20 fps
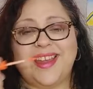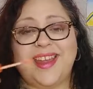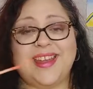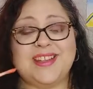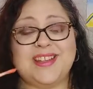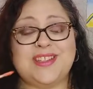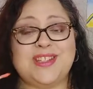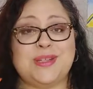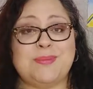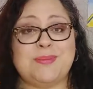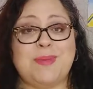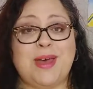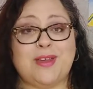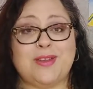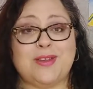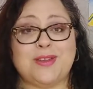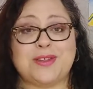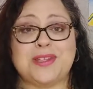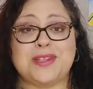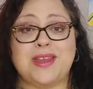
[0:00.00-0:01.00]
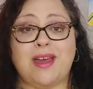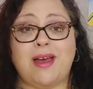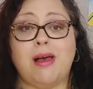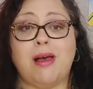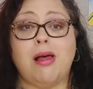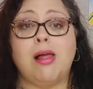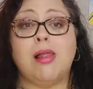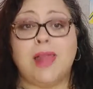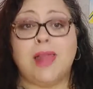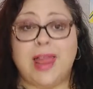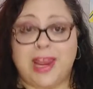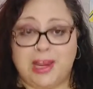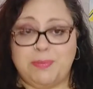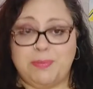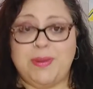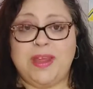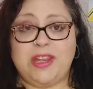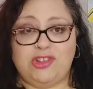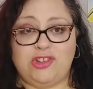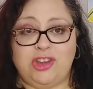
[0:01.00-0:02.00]
it smells
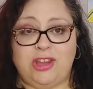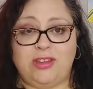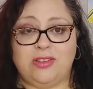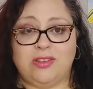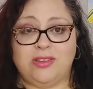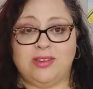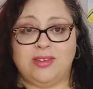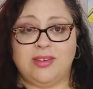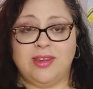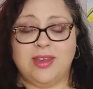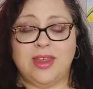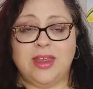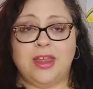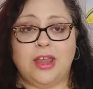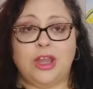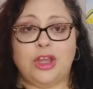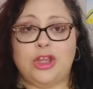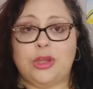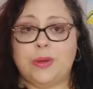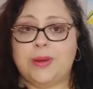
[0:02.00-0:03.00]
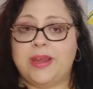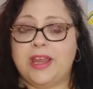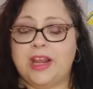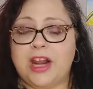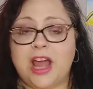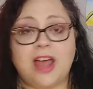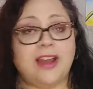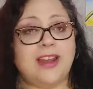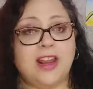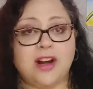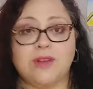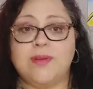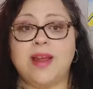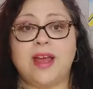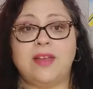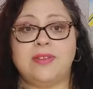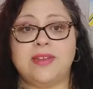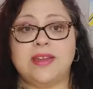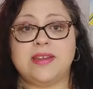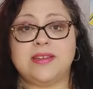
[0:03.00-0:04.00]
like peaches. You cannot get
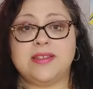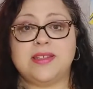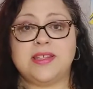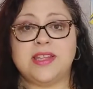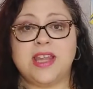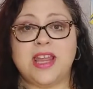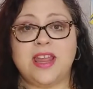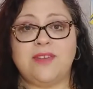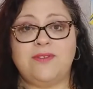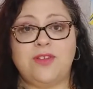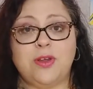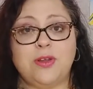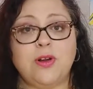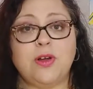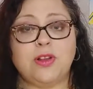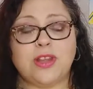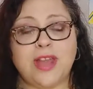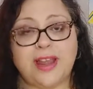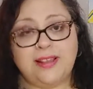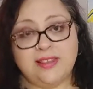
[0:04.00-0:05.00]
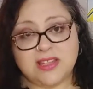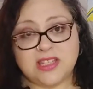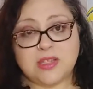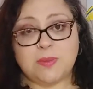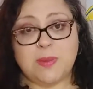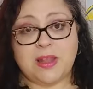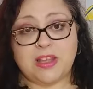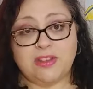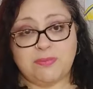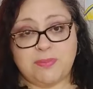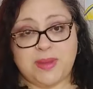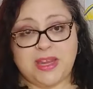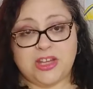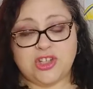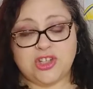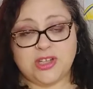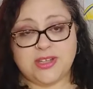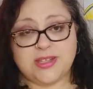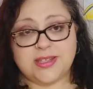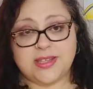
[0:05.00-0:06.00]
around this. If you don't like the smell of
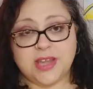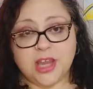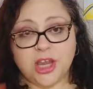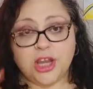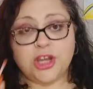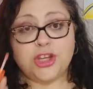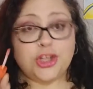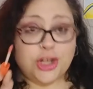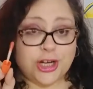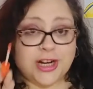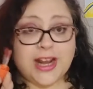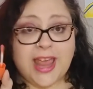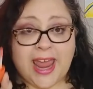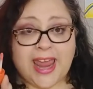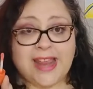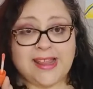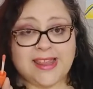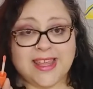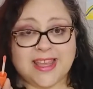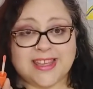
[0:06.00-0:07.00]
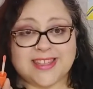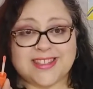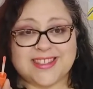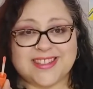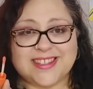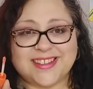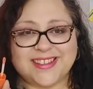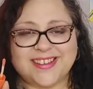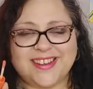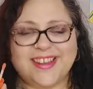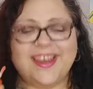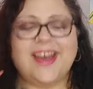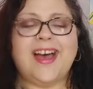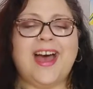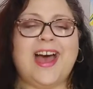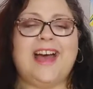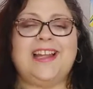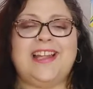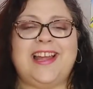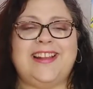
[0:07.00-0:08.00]
peaches, you're going to hate this.
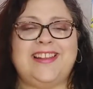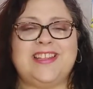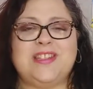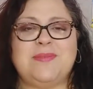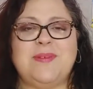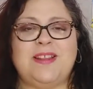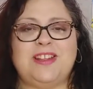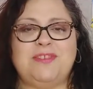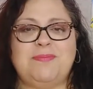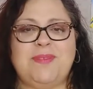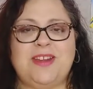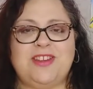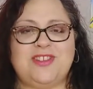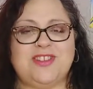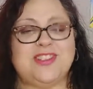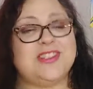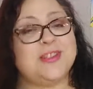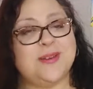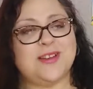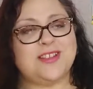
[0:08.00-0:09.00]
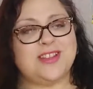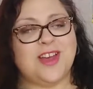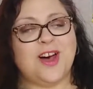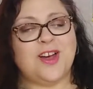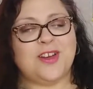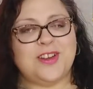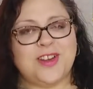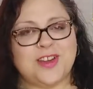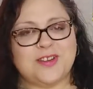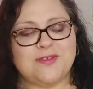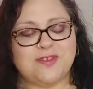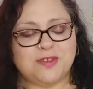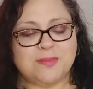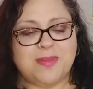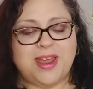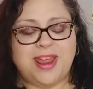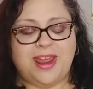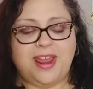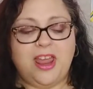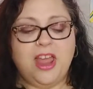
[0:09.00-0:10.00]
I like the smell of peaches, so it's all good for
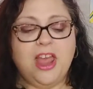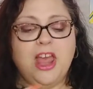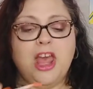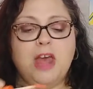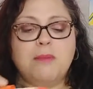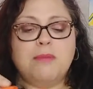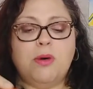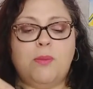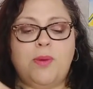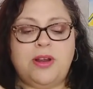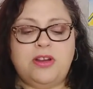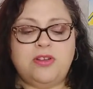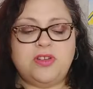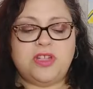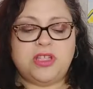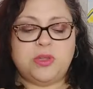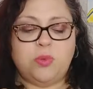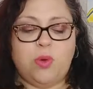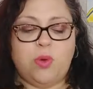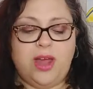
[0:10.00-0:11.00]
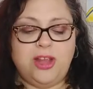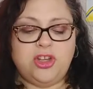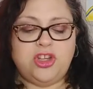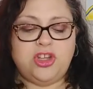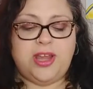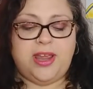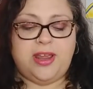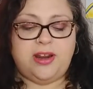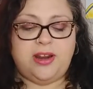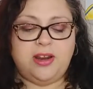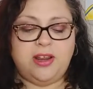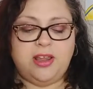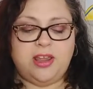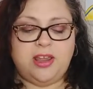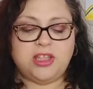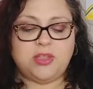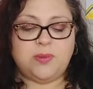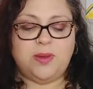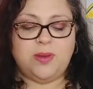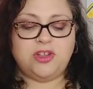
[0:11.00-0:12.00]
me. But when you swatch it,
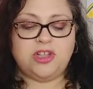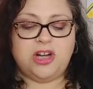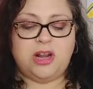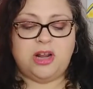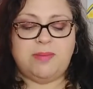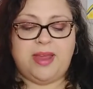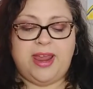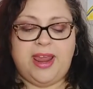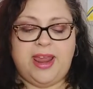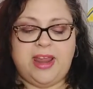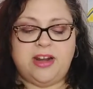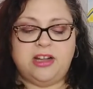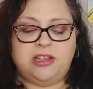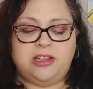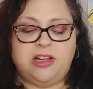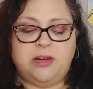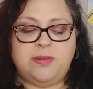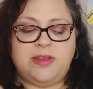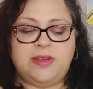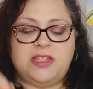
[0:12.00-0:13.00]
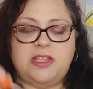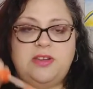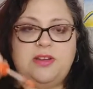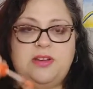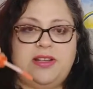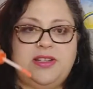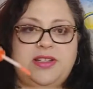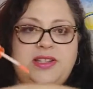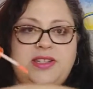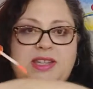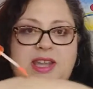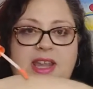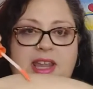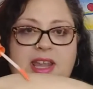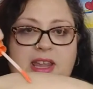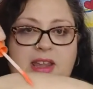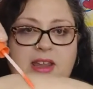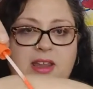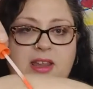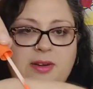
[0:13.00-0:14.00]
I'll swatch it on my hand a little bit so you can
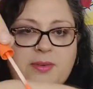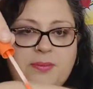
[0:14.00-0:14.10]
see.